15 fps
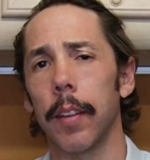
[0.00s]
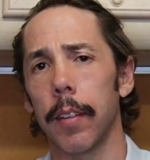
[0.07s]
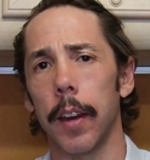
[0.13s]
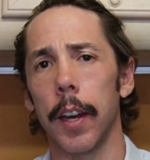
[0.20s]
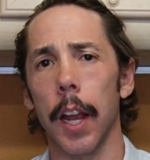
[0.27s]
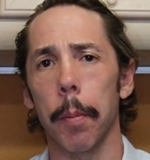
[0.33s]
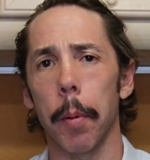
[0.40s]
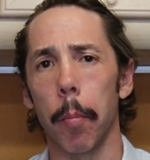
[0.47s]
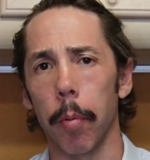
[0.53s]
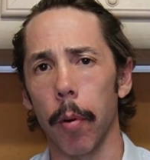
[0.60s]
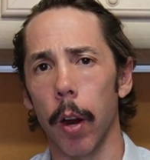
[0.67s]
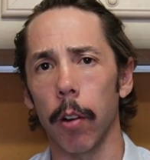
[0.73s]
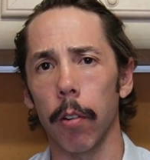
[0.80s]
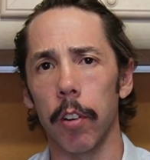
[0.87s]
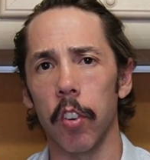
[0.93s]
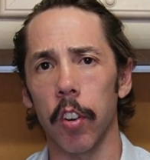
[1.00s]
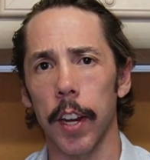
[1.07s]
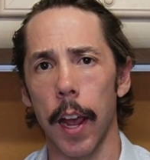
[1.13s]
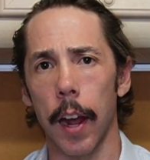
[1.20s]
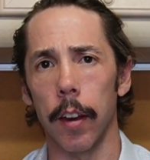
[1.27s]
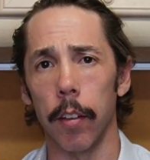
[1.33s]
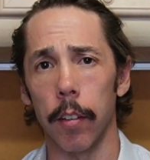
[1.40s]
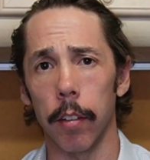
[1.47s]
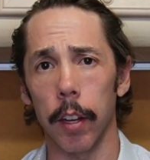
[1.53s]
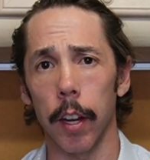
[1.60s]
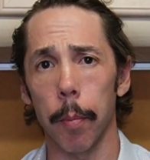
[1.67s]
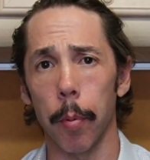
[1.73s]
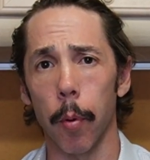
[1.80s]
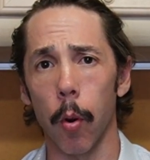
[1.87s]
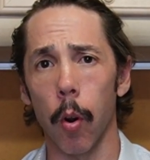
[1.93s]
setting up a brokerage account in
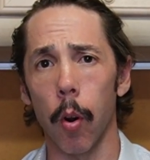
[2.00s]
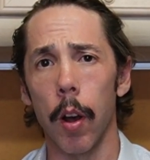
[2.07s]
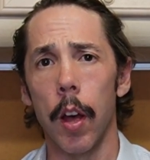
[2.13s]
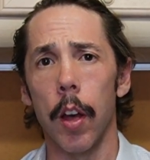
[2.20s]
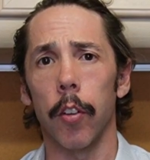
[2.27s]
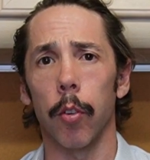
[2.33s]
Singapore